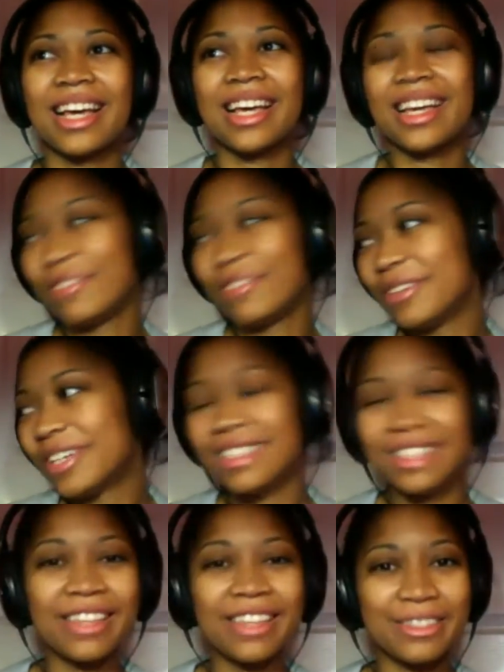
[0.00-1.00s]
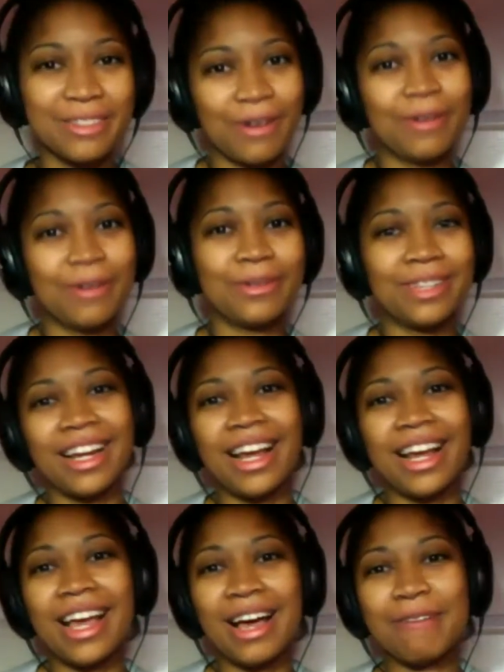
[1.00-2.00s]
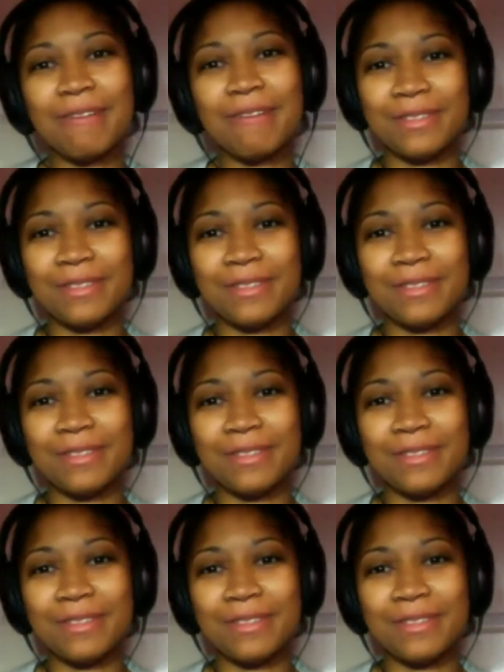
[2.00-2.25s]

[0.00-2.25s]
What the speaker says: if you could see the tote that I have